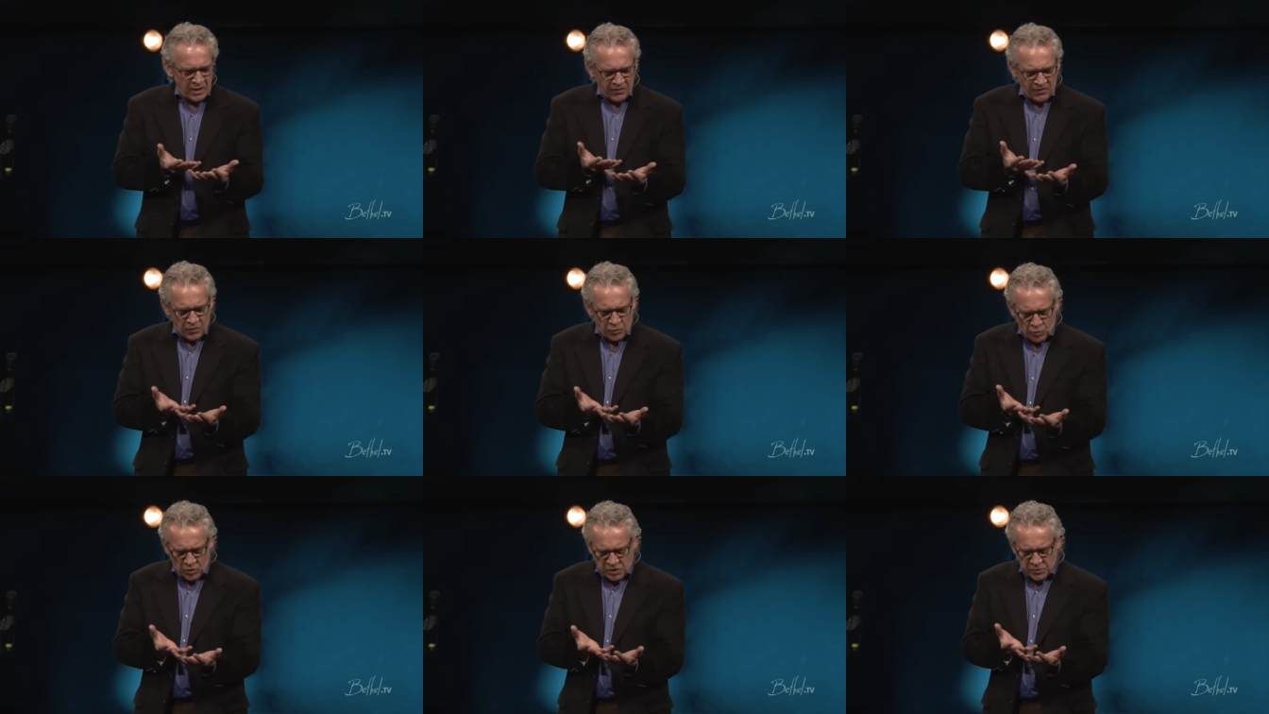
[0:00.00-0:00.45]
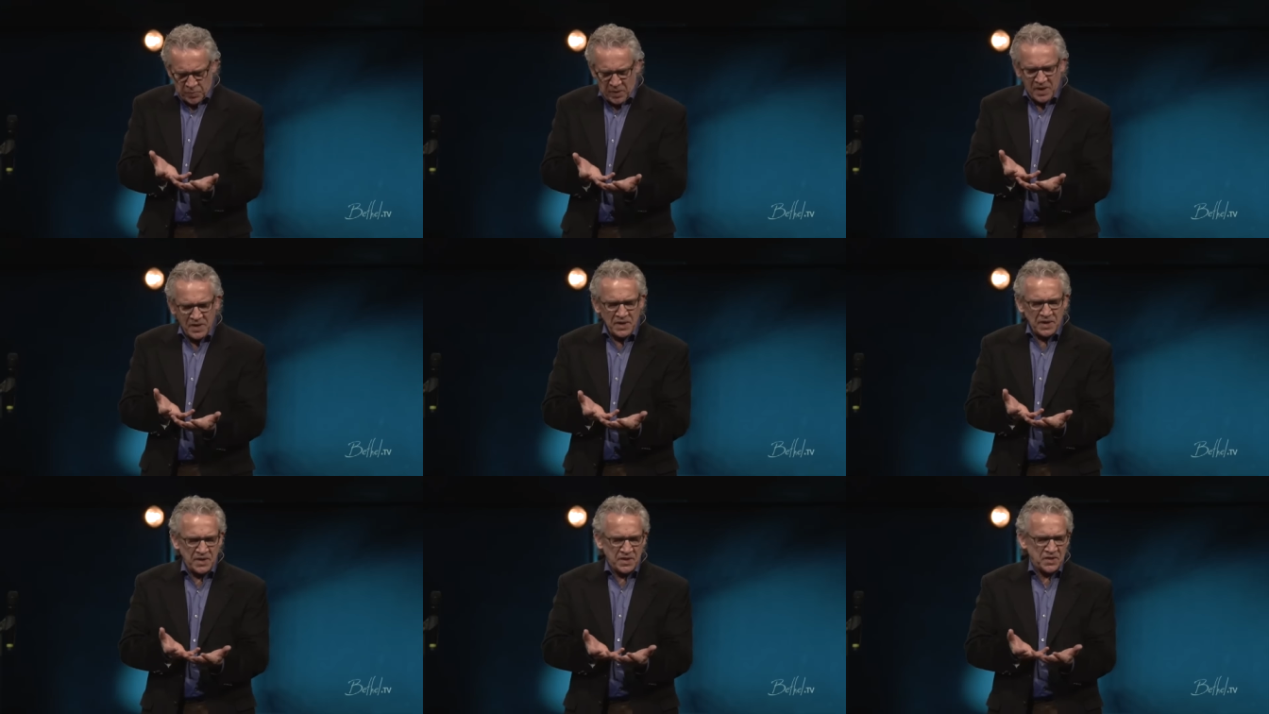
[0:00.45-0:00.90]

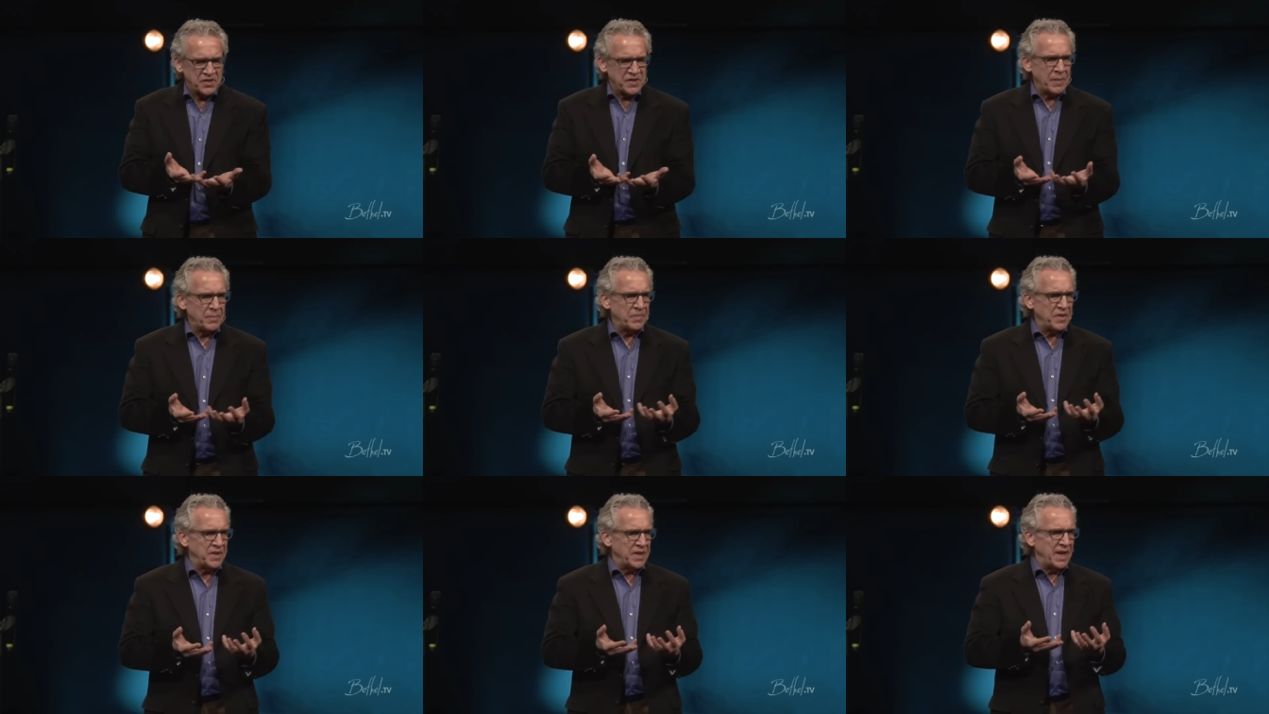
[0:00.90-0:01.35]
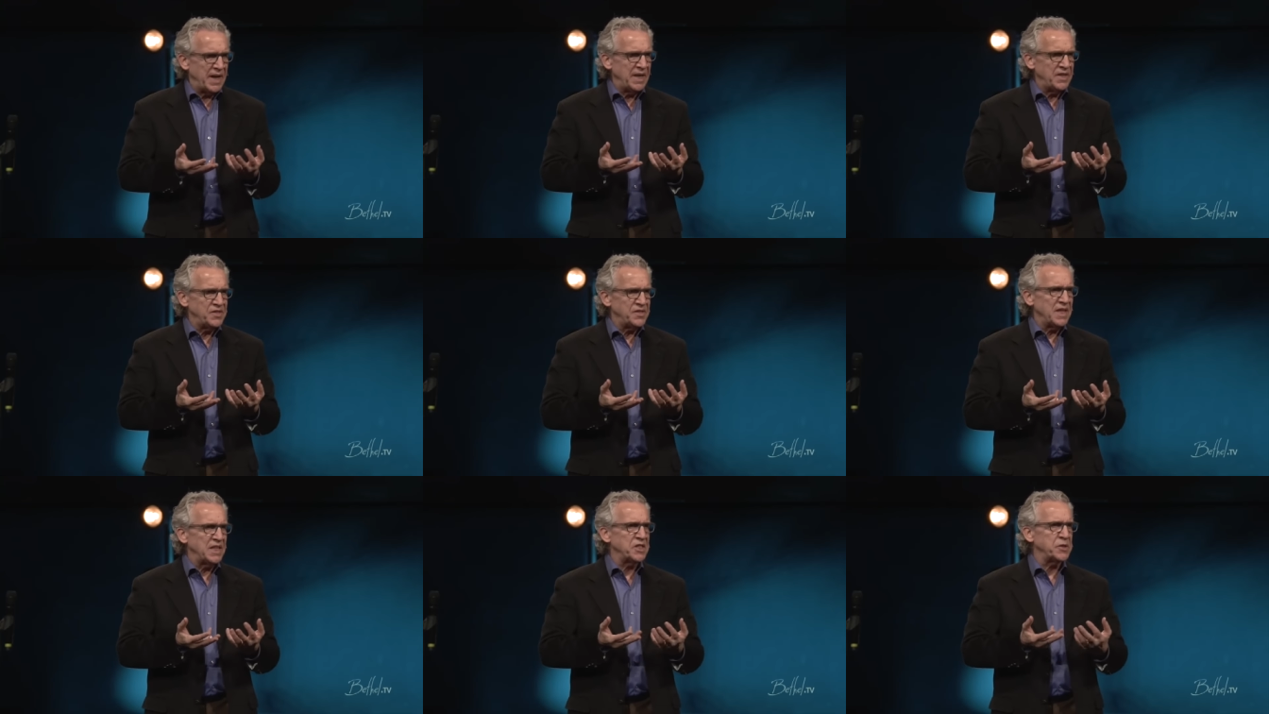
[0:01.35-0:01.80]
responding to something that he
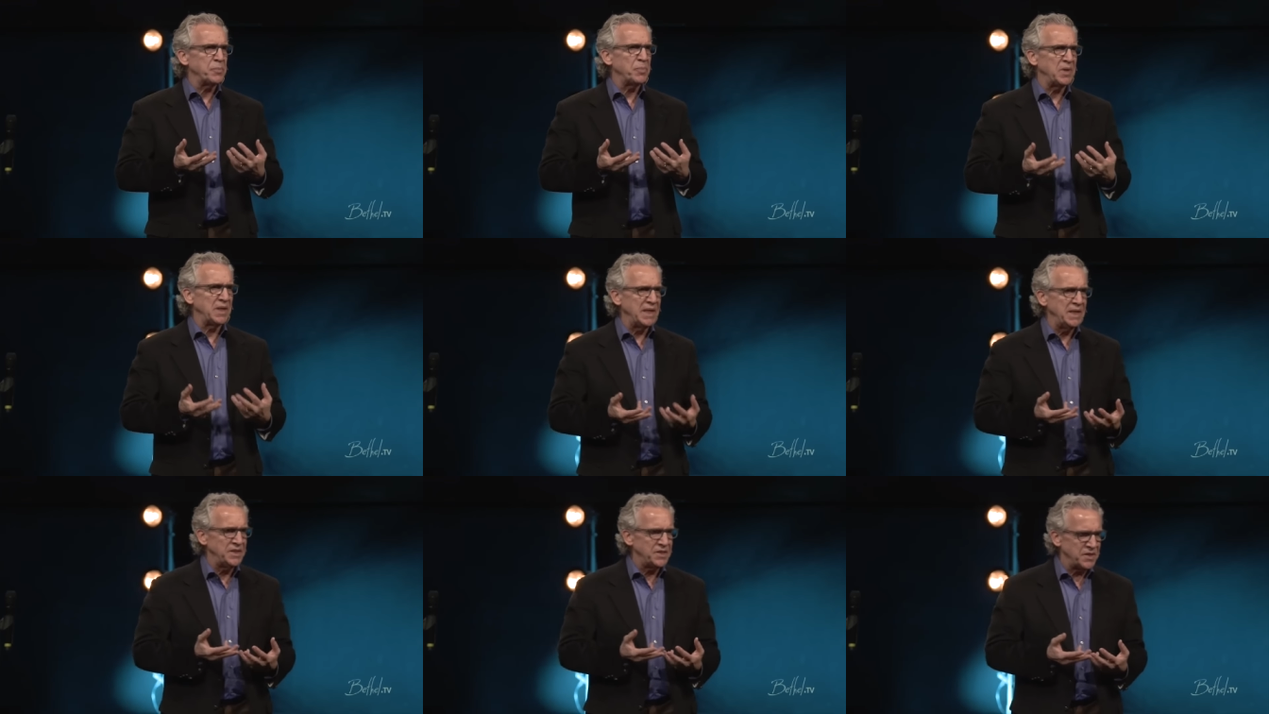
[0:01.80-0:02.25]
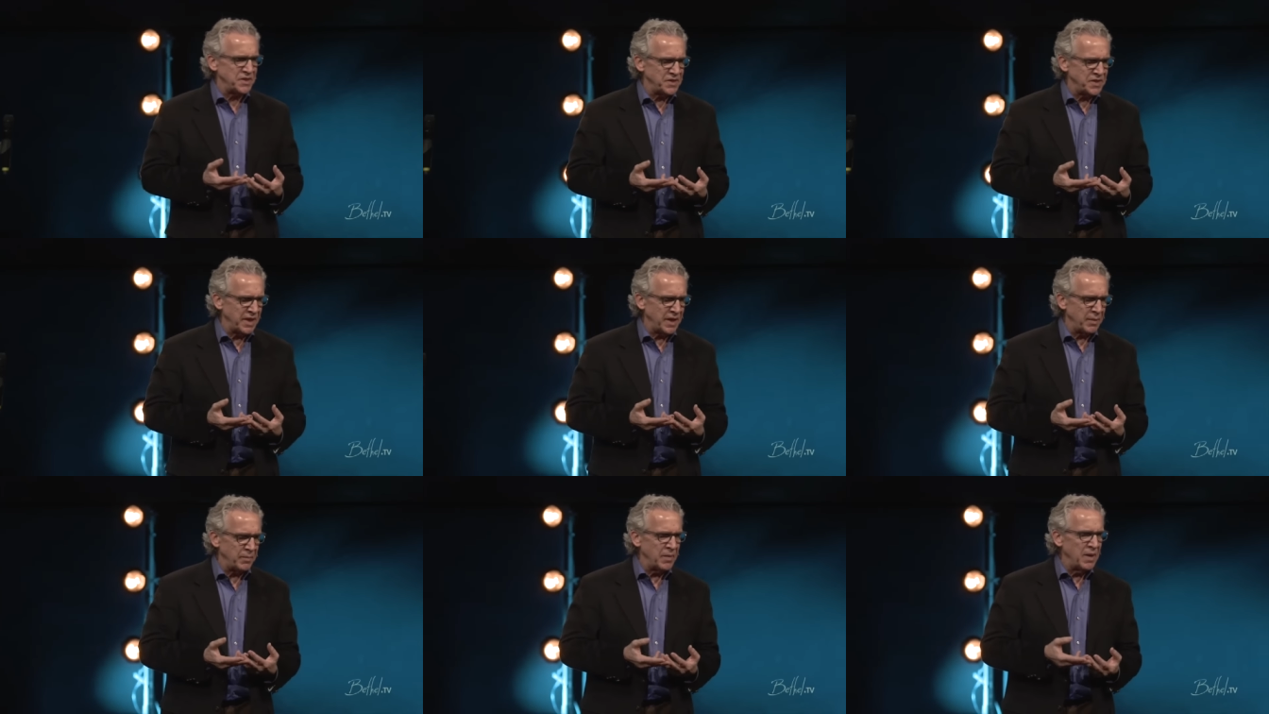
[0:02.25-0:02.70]
says pleases
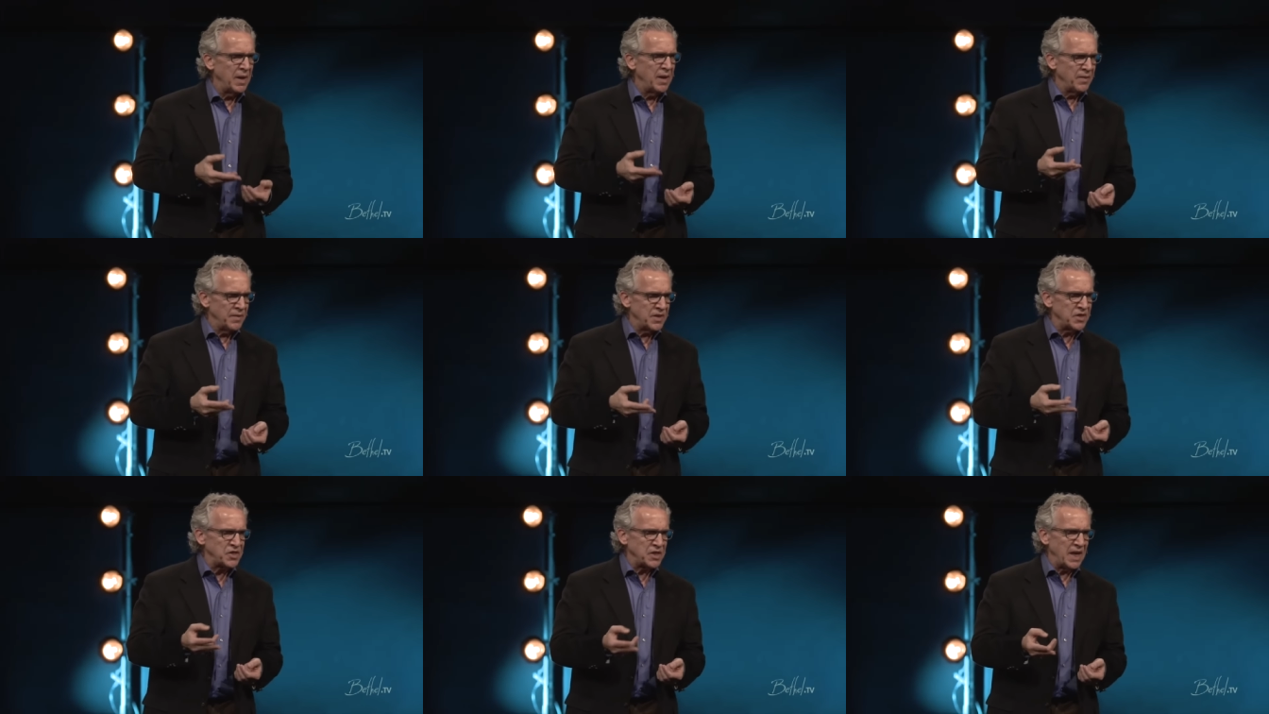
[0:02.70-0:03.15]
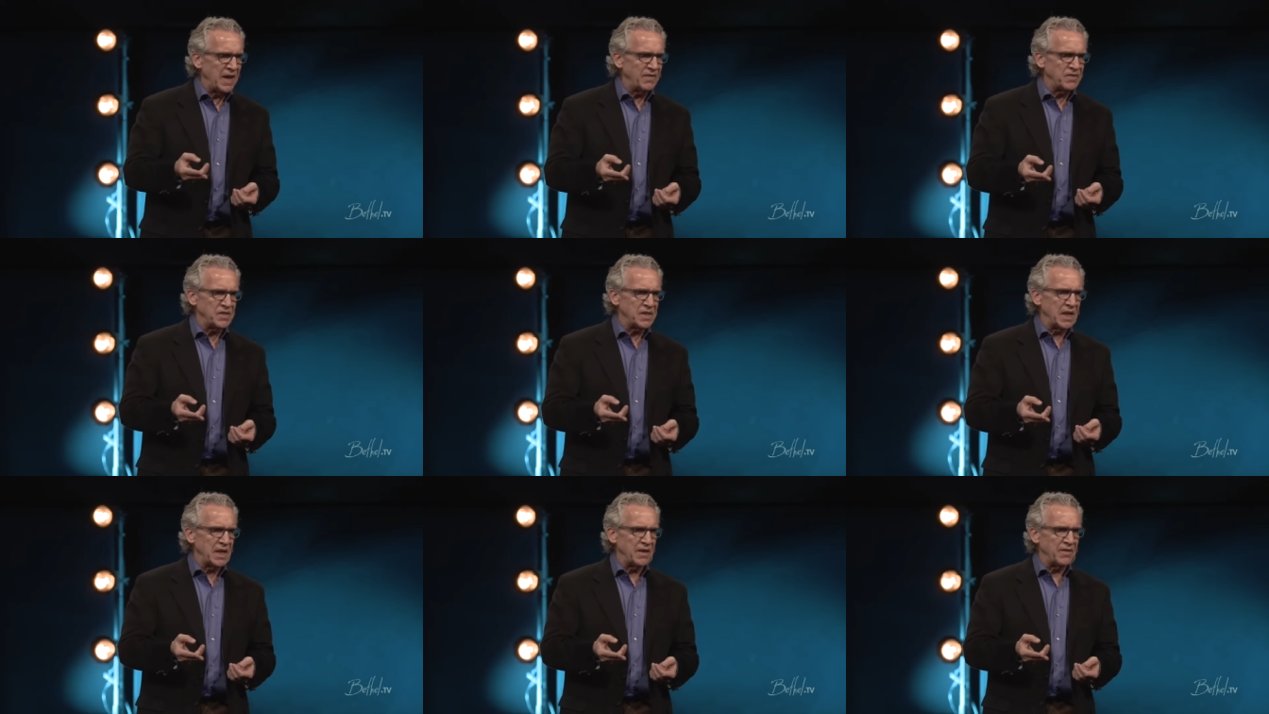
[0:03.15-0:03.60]
him, this
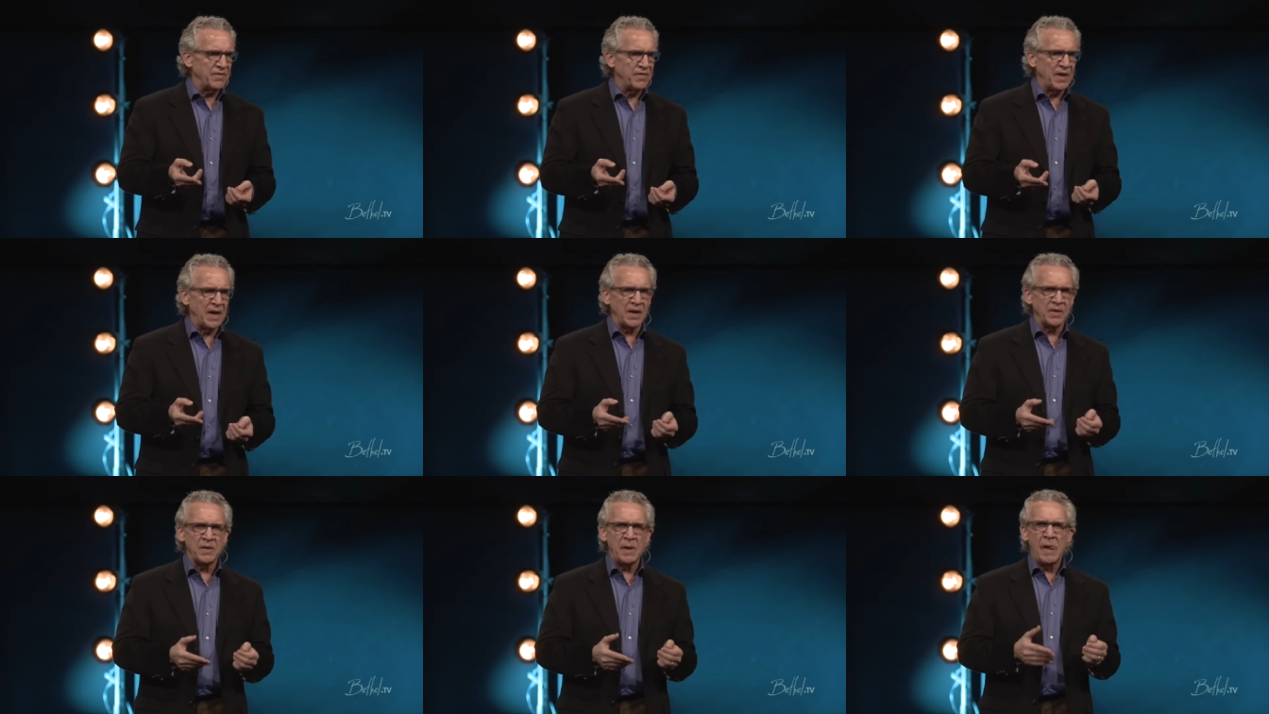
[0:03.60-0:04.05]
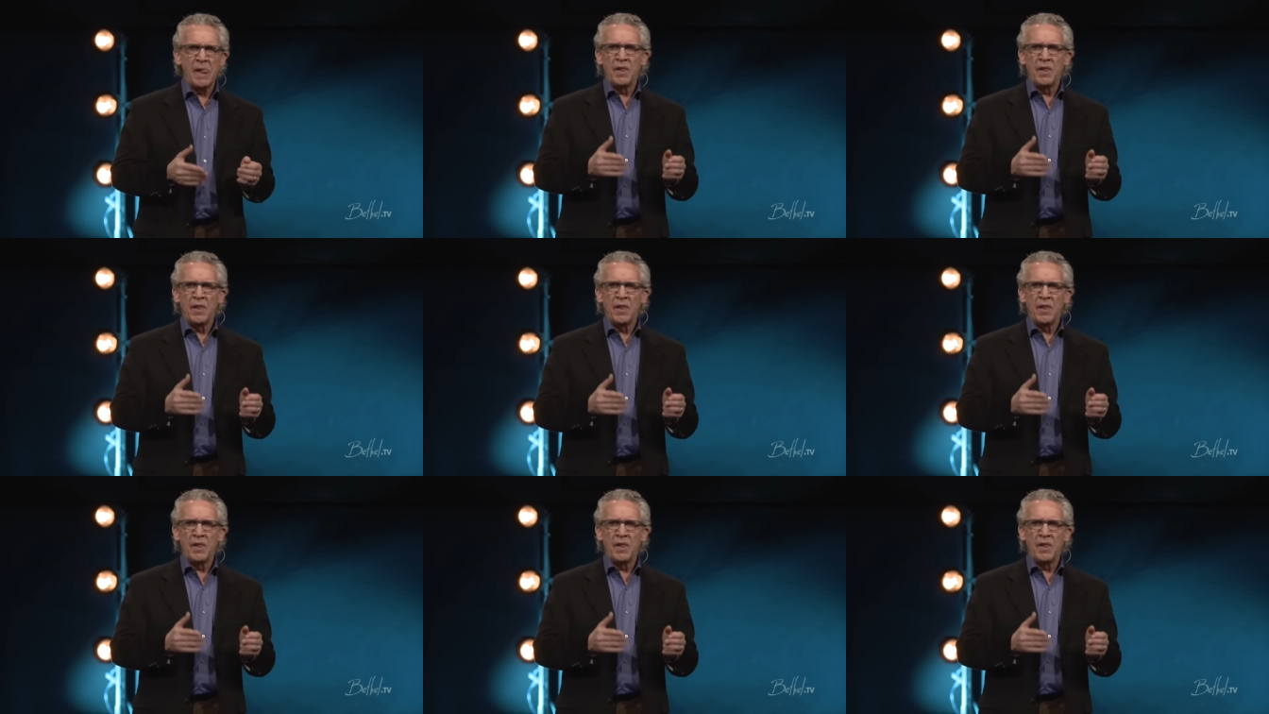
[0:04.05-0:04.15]
lifestyle of faith,